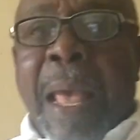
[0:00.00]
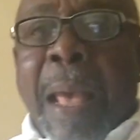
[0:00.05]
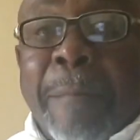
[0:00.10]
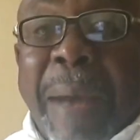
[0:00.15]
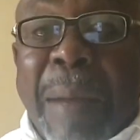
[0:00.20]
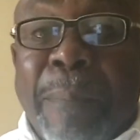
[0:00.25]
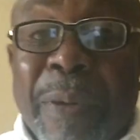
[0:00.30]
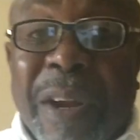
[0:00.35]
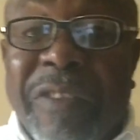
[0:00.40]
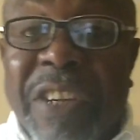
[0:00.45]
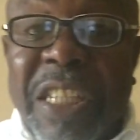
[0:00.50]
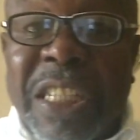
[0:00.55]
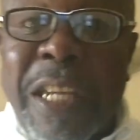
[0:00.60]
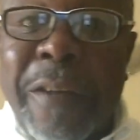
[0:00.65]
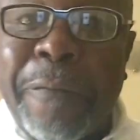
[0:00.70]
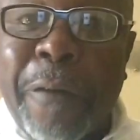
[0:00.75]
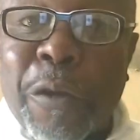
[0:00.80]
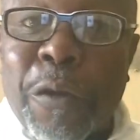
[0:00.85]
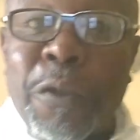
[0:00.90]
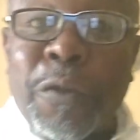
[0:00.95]
My prophecy
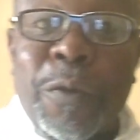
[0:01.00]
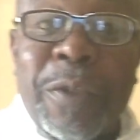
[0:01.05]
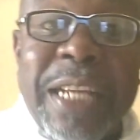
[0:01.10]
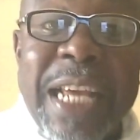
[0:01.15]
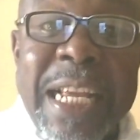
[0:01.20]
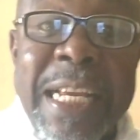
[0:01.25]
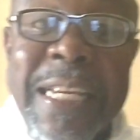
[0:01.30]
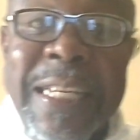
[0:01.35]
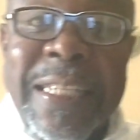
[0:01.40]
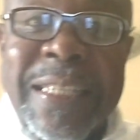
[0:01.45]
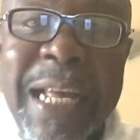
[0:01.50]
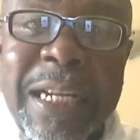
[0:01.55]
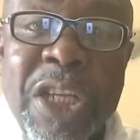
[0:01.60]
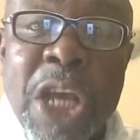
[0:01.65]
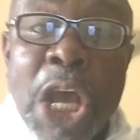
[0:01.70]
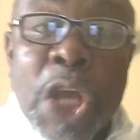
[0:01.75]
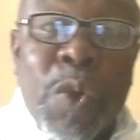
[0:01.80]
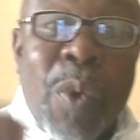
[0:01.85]
for you today is that